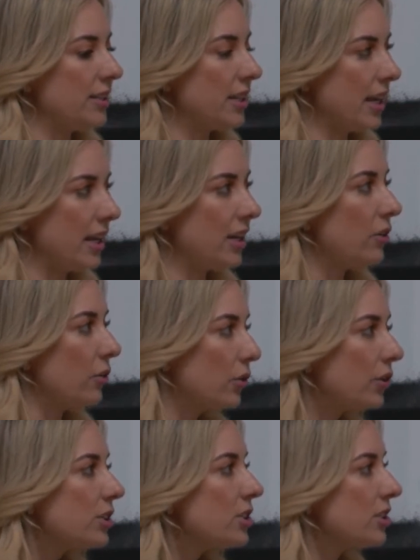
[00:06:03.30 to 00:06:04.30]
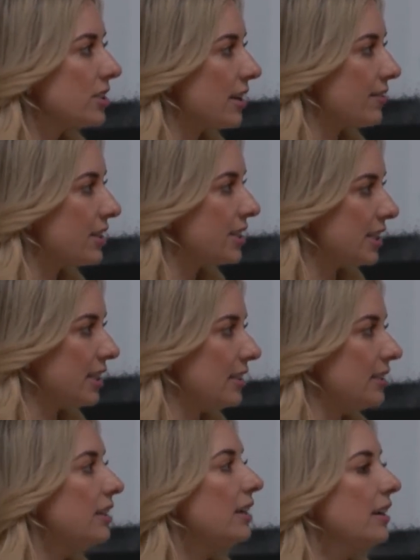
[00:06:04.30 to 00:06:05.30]
a day old to
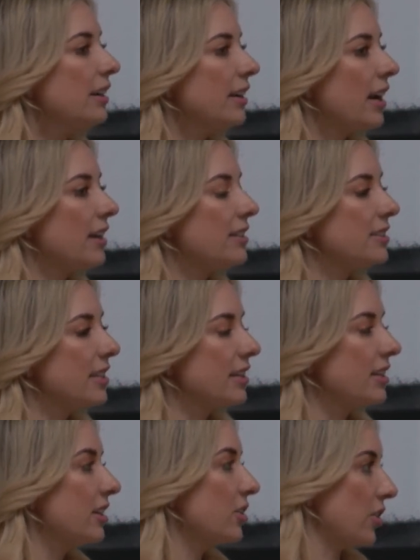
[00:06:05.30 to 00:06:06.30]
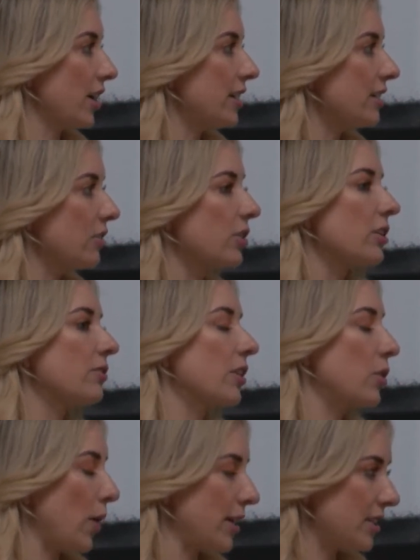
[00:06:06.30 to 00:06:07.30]
17 can send in a grant or a
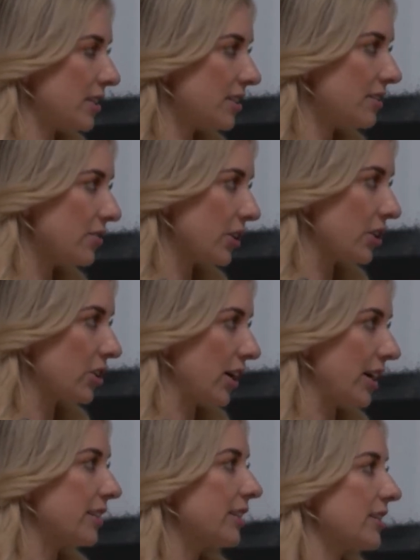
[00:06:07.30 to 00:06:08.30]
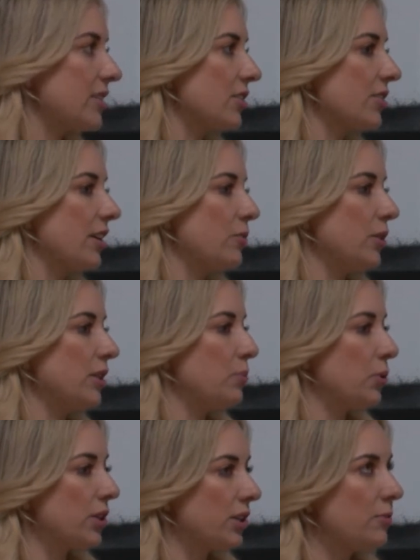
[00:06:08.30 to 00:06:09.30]
request for a grant, and so then we
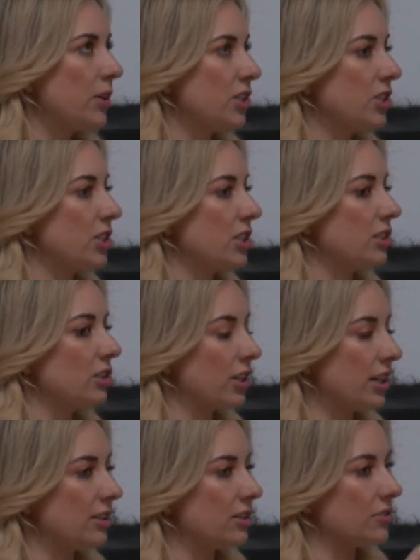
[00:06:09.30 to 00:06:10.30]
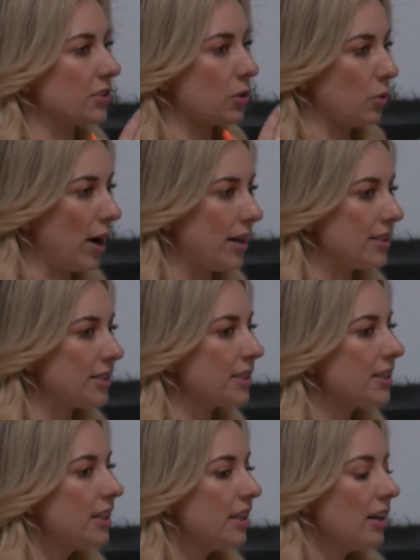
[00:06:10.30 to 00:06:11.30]
pretty much just look at their
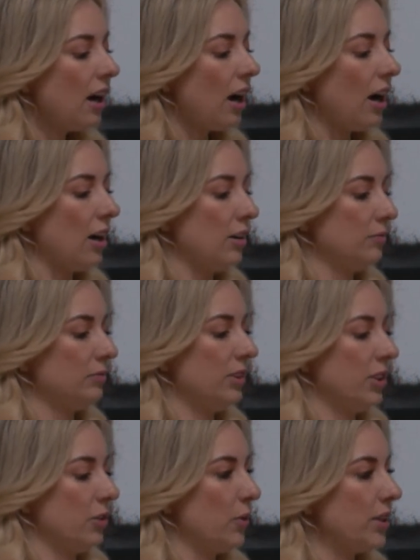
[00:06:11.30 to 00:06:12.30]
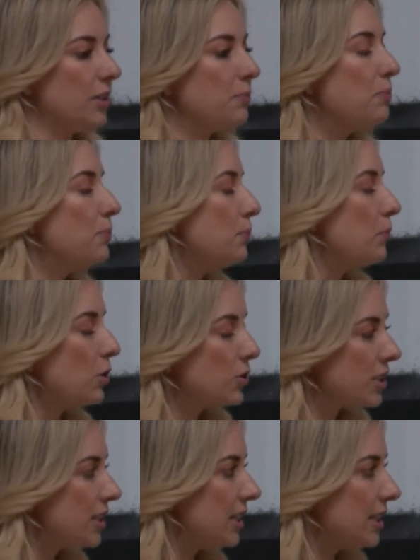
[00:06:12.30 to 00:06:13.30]
request um, you know, what the
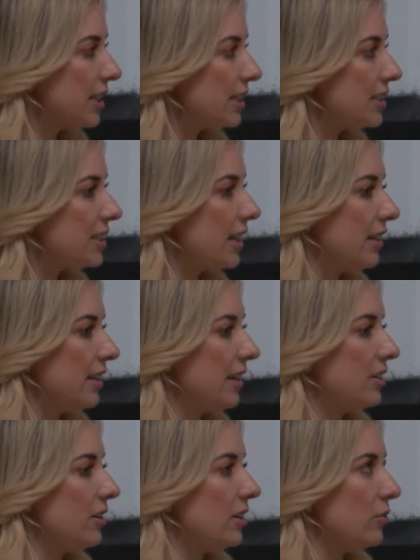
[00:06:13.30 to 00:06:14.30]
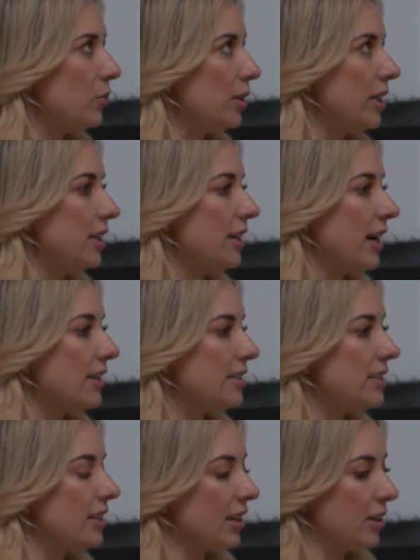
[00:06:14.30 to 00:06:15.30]
most need is, and then we
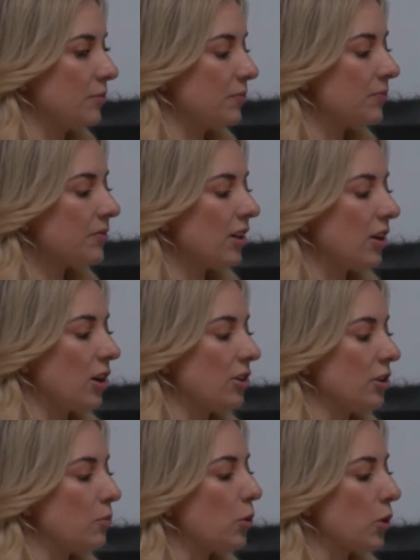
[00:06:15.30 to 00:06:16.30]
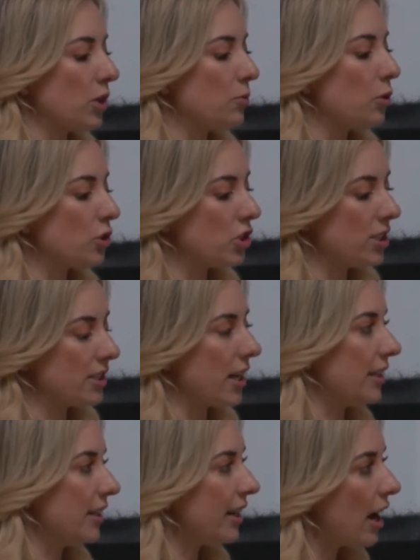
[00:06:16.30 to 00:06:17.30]
as um, on the board will
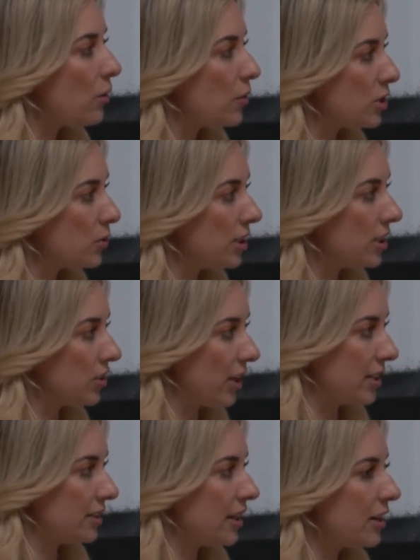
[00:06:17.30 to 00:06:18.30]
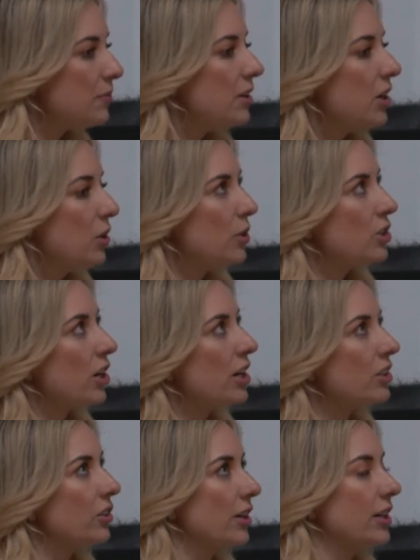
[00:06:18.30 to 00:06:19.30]
decide like how much we can grant them. We try
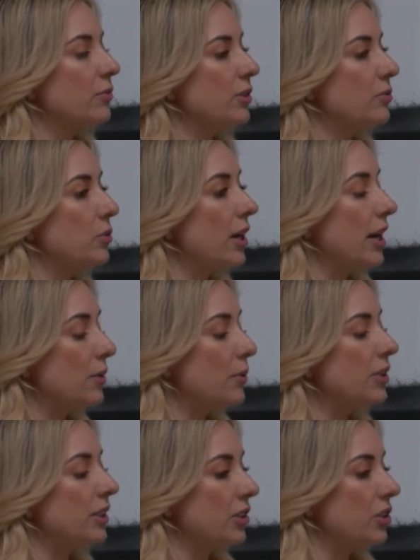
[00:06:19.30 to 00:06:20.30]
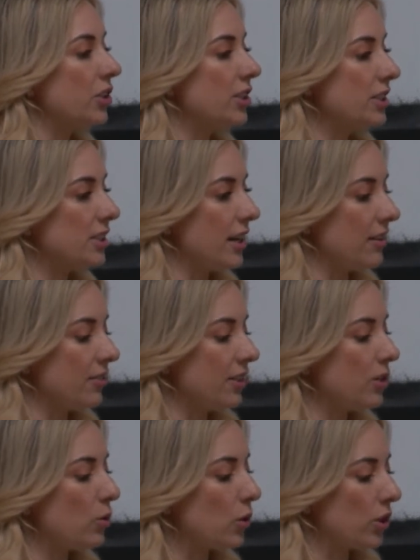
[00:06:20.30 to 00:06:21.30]
and grant. We were able to increase
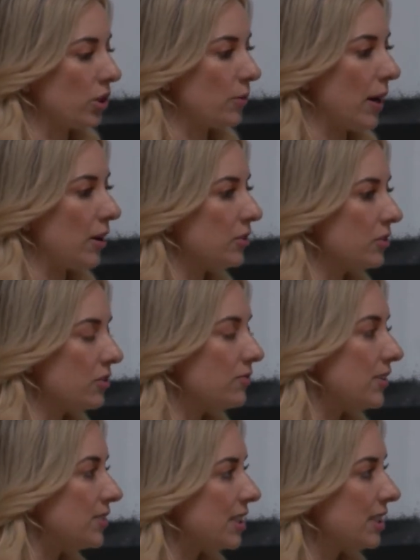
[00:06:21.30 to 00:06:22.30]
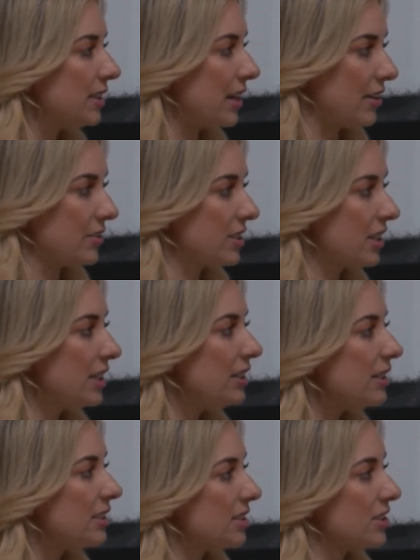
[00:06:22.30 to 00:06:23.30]
every quarter about fifteen
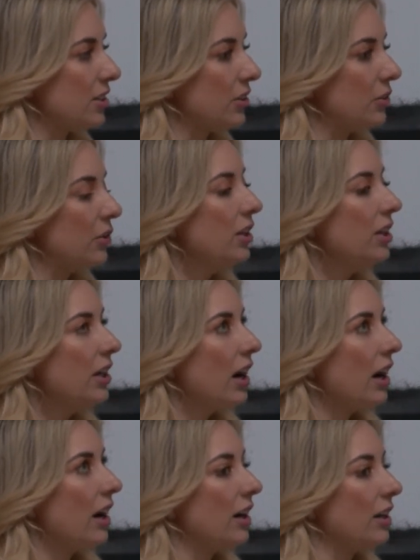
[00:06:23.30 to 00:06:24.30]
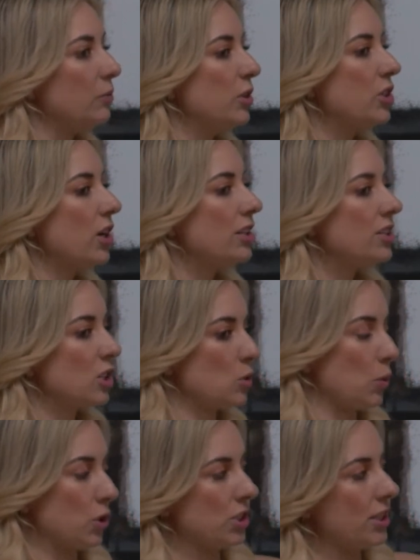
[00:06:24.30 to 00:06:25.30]
thousand, and mm-hmm. so um, we try and
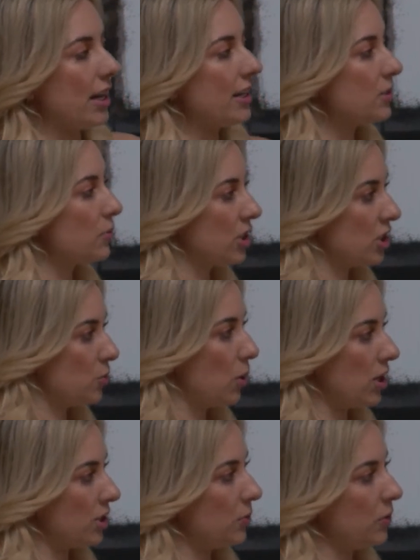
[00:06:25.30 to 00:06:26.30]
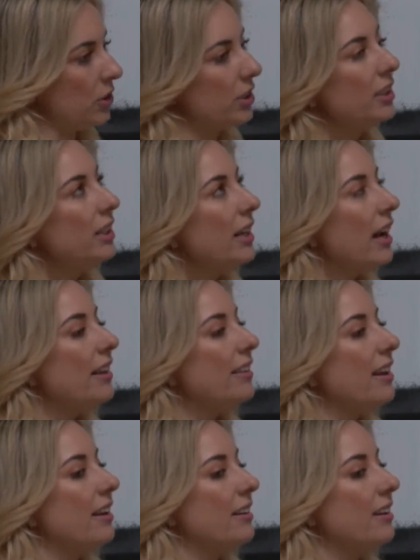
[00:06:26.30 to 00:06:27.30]
disperse that as much as possible. And
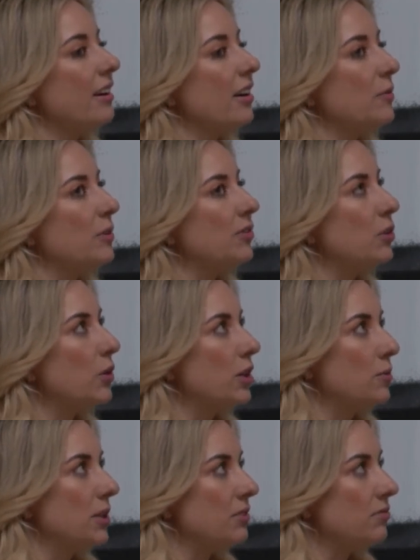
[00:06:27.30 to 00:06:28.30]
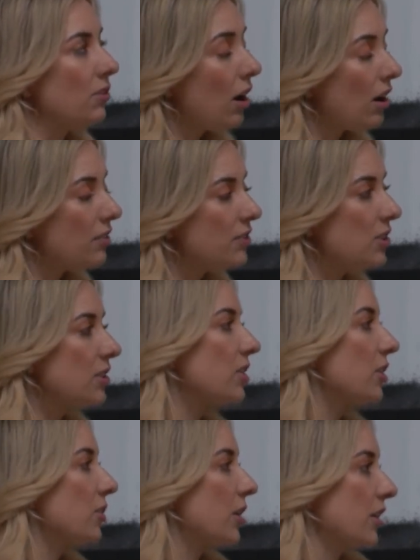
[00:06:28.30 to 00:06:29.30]
then um, if you want to be involved, you can
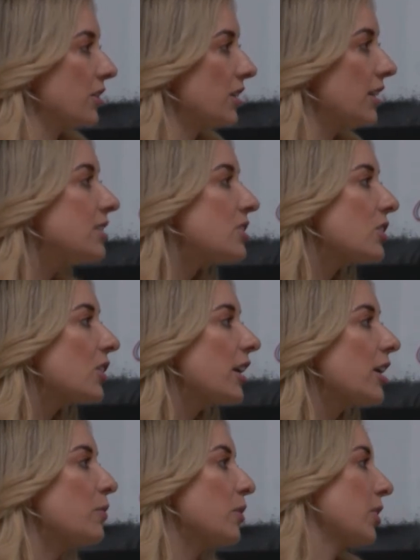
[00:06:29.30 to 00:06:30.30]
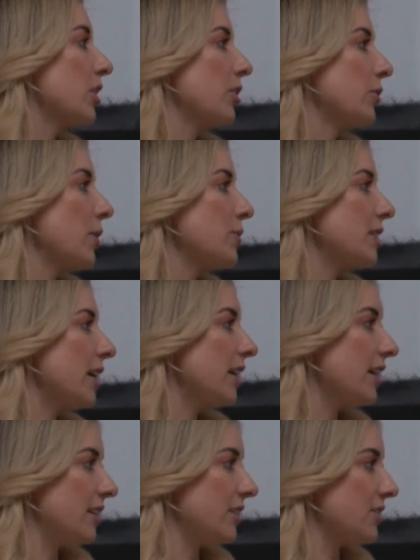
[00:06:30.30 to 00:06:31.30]
go on our Instagram or on our
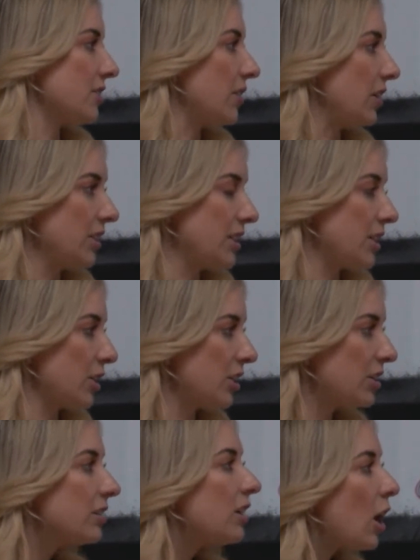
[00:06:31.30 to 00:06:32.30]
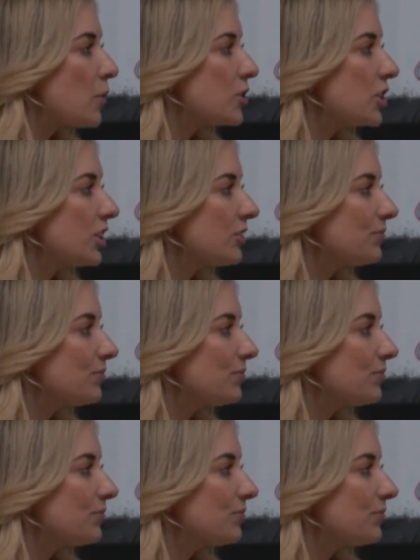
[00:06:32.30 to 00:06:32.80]
website, and there's a volunteer option.